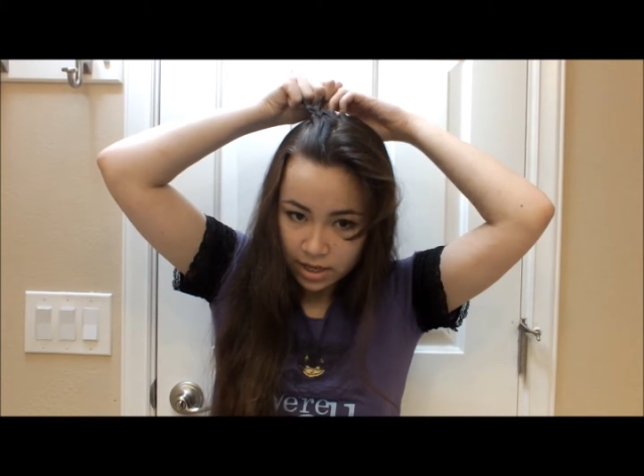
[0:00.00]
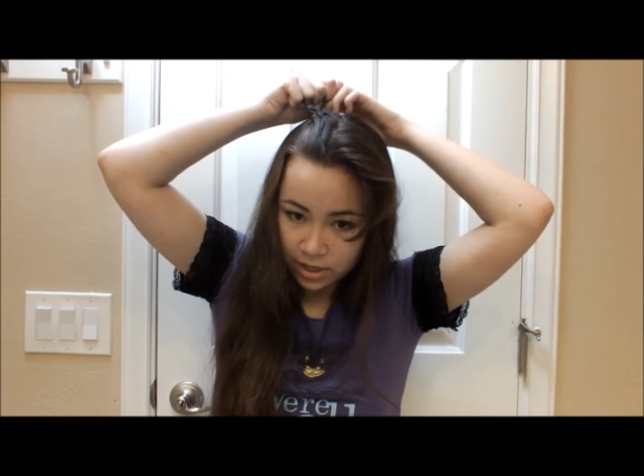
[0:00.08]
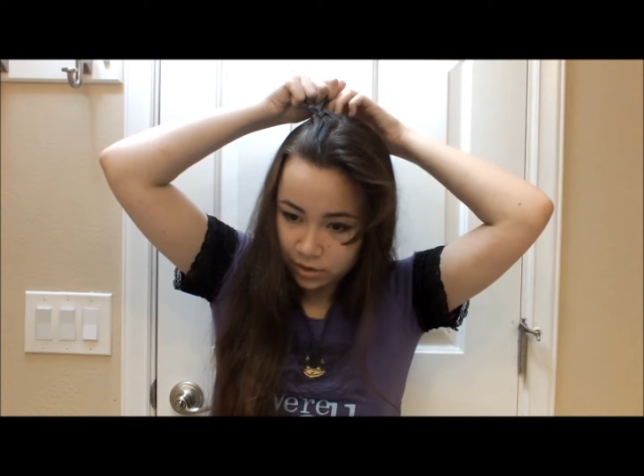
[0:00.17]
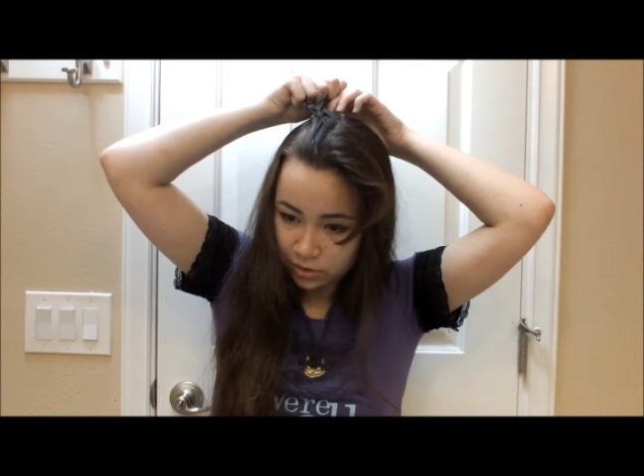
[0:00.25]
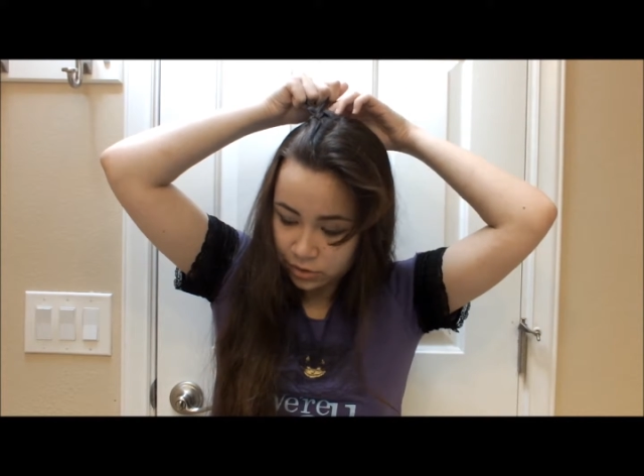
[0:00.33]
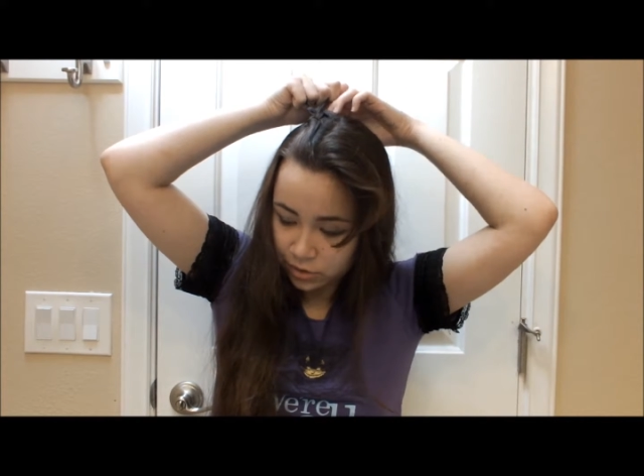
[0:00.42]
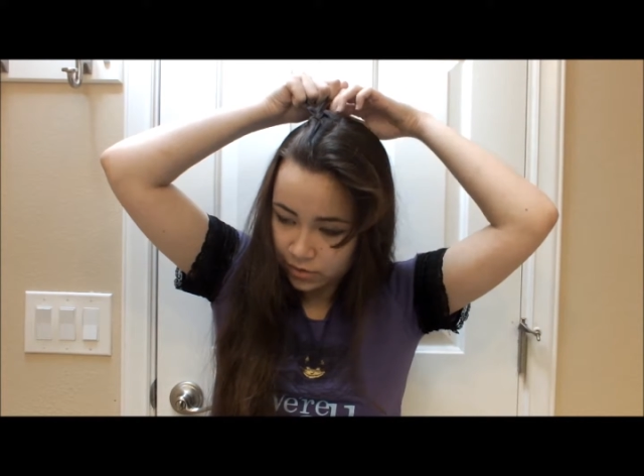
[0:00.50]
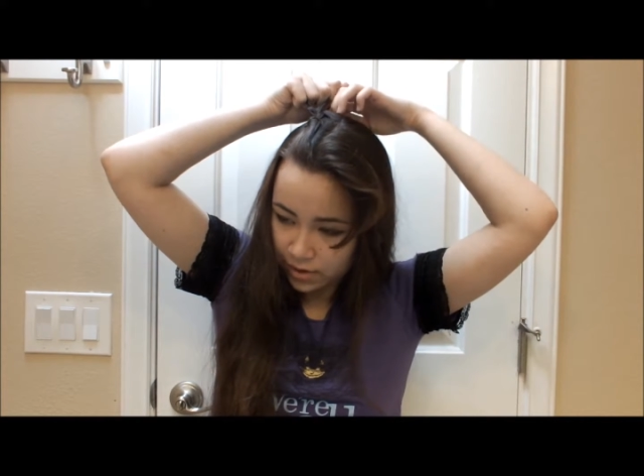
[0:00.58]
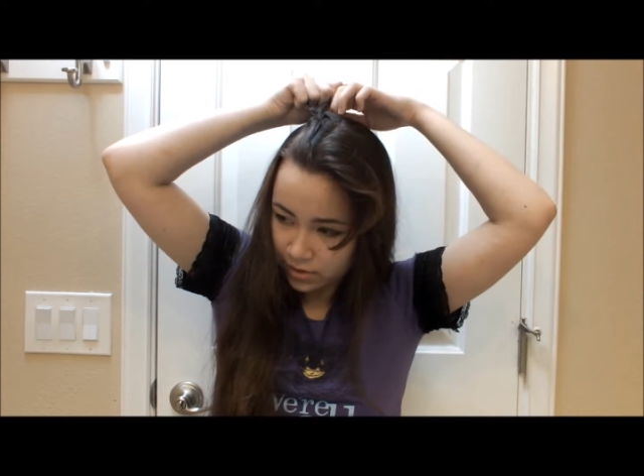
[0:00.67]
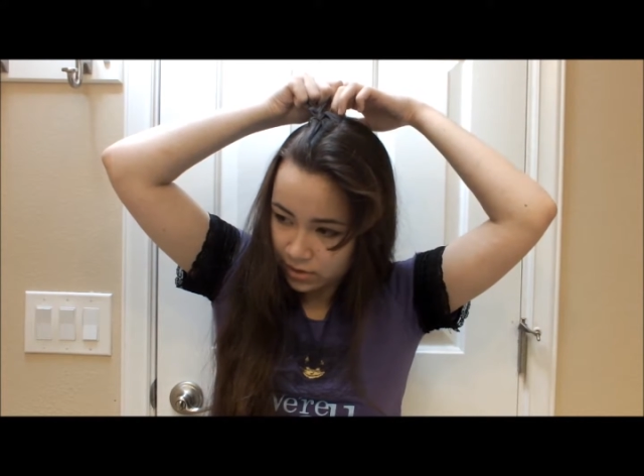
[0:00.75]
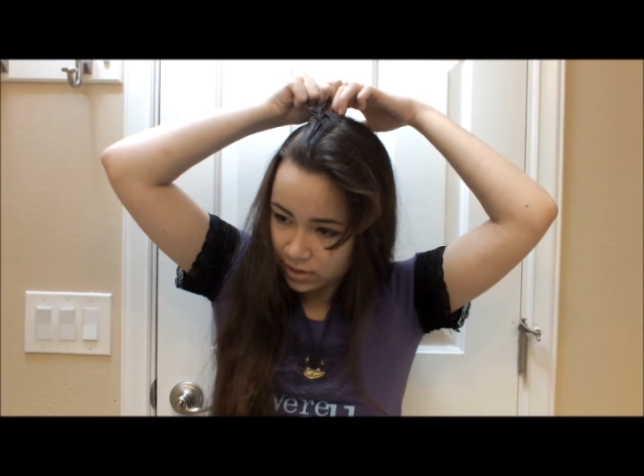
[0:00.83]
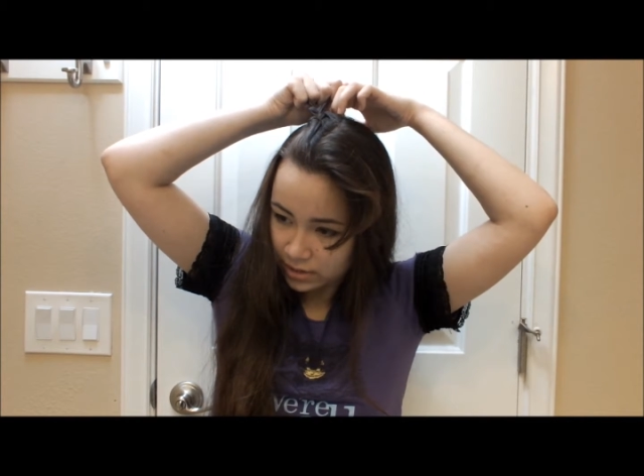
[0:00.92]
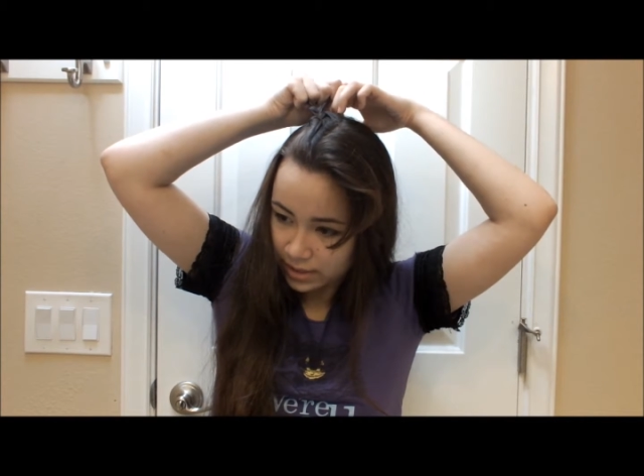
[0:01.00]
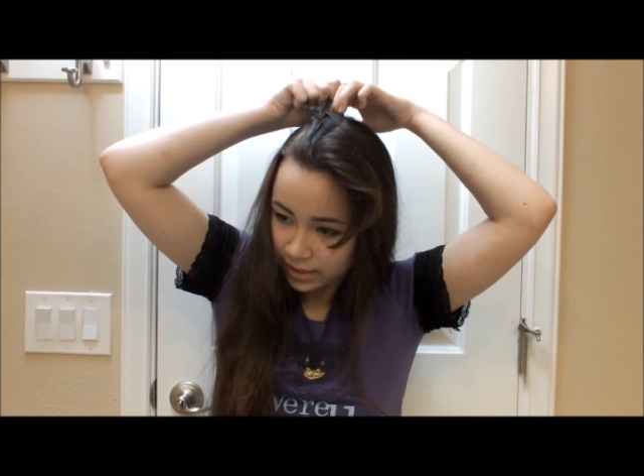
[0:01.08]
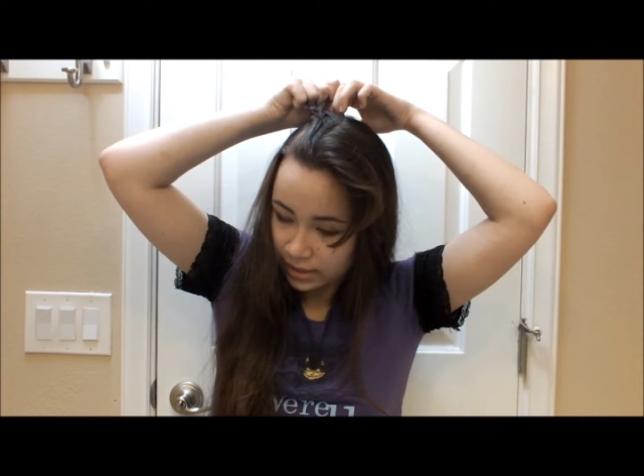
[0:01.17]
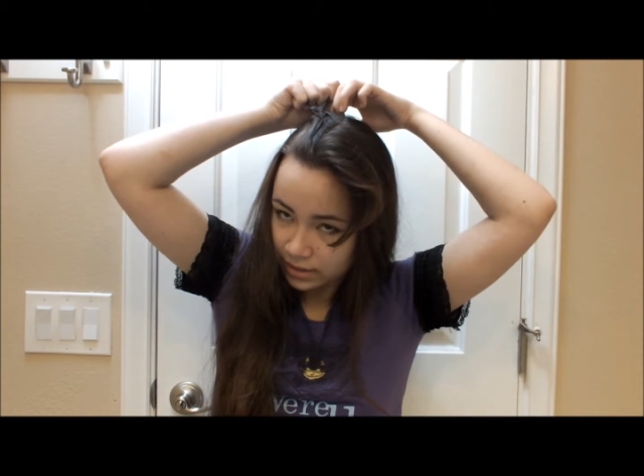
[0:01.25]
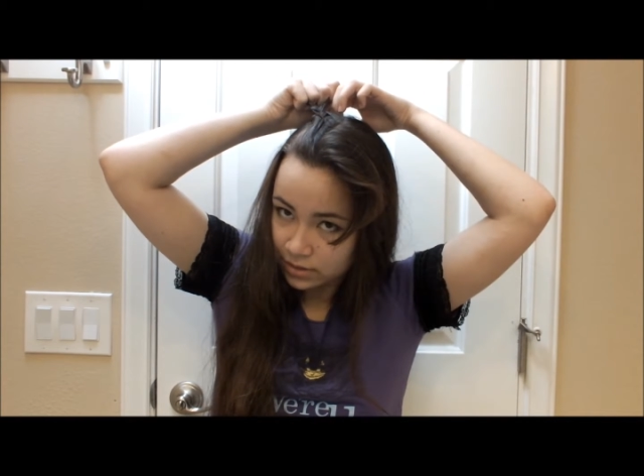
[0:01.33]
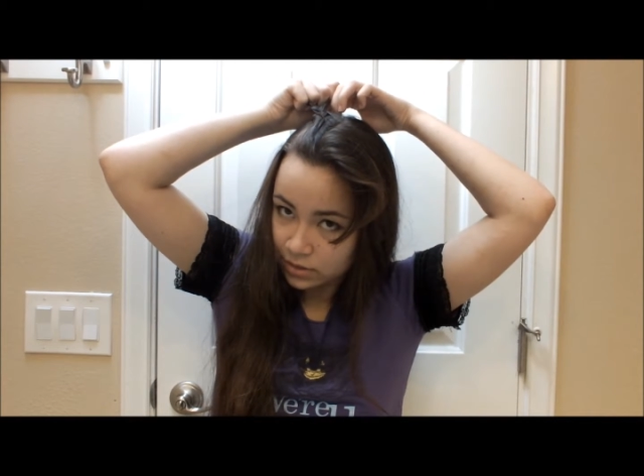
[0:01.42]
And I'll turn around in a
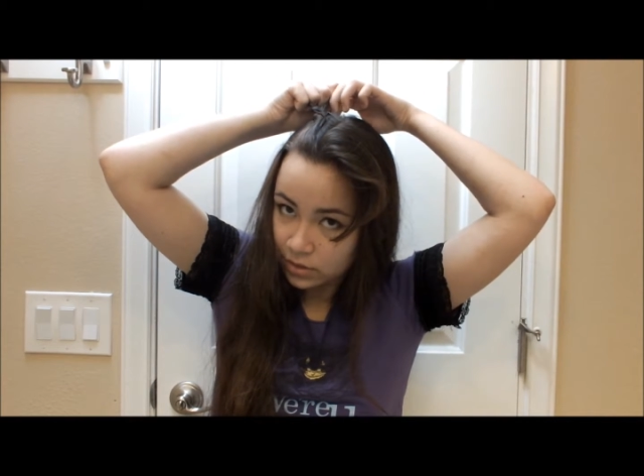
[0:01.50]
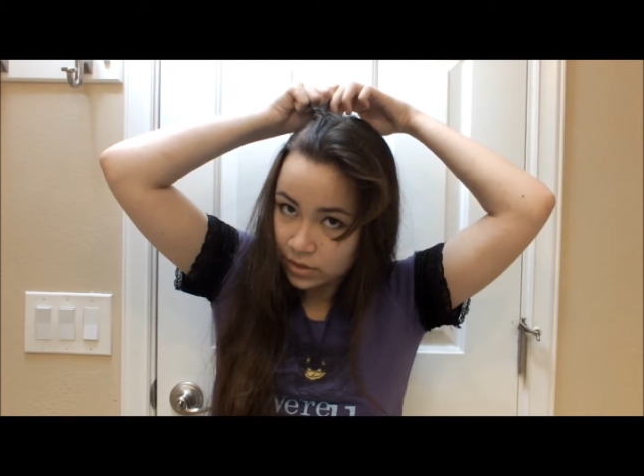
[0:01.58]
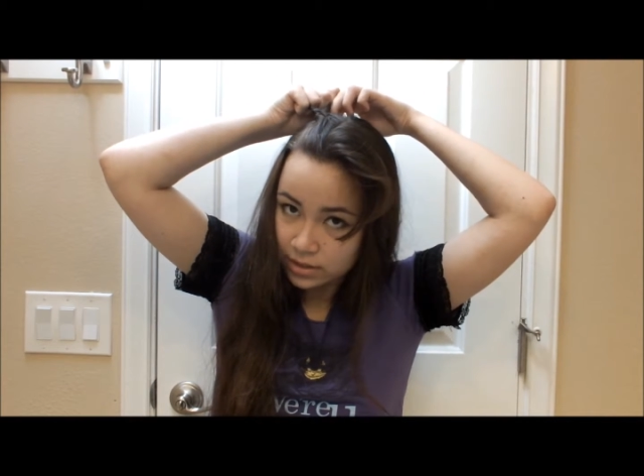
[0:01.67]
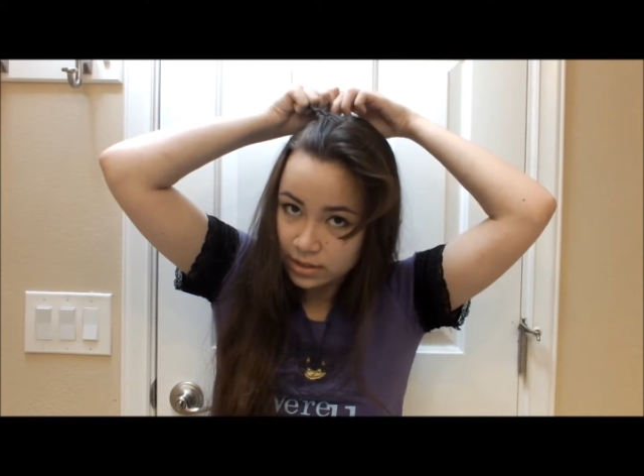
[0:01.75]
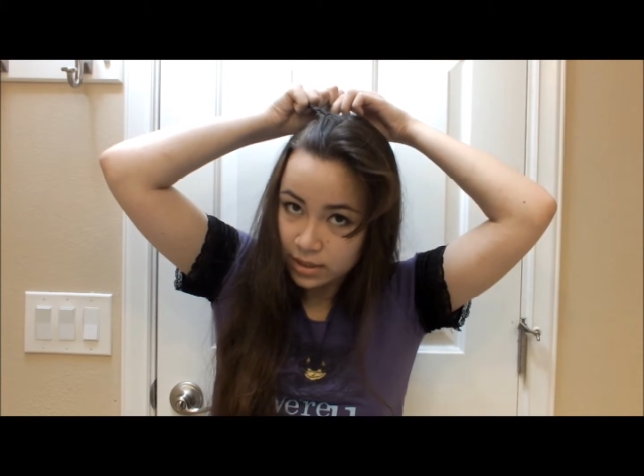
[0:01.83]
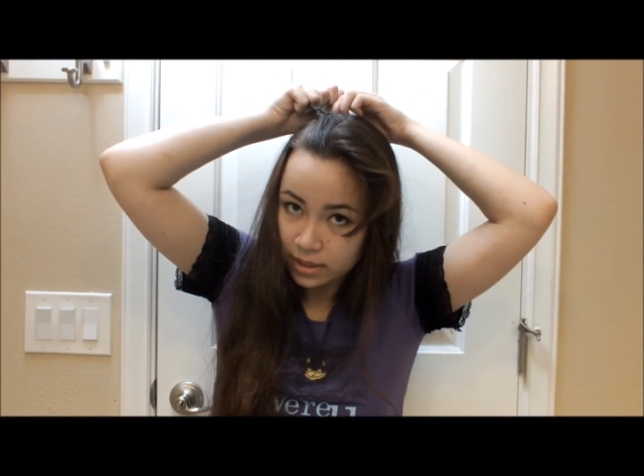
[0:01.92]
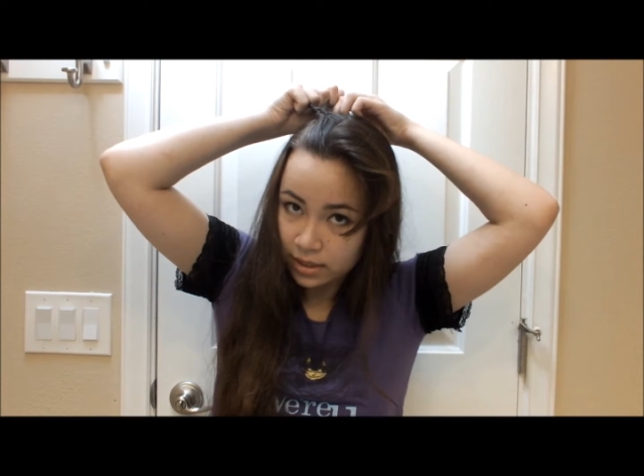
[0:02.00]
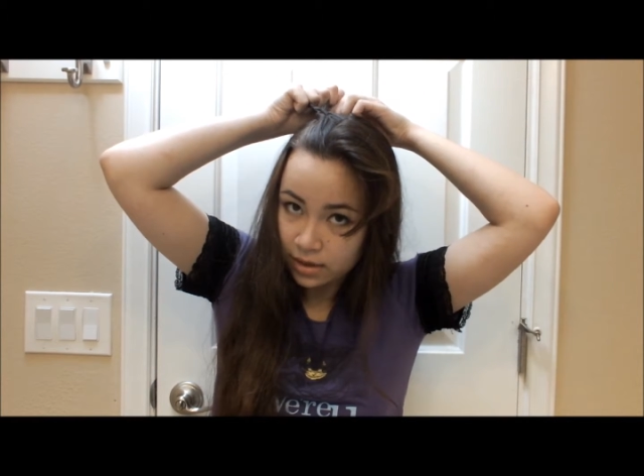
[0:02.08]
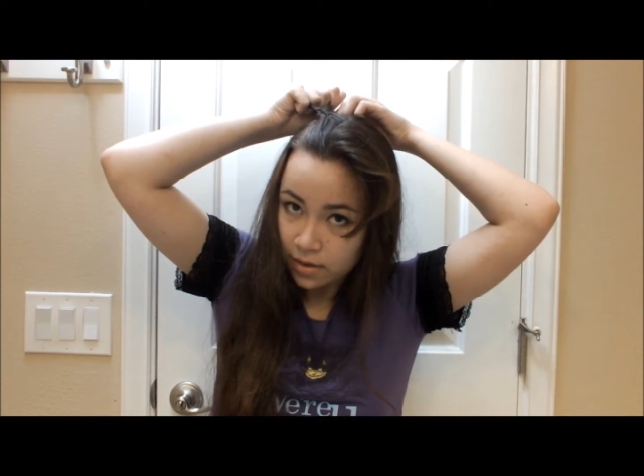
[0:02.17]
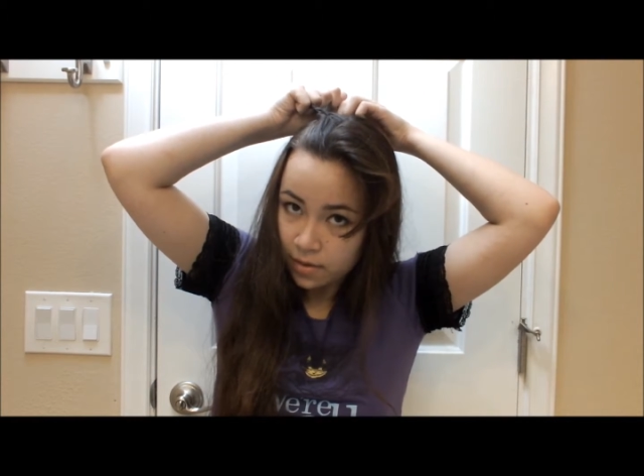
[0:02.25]
second so you can see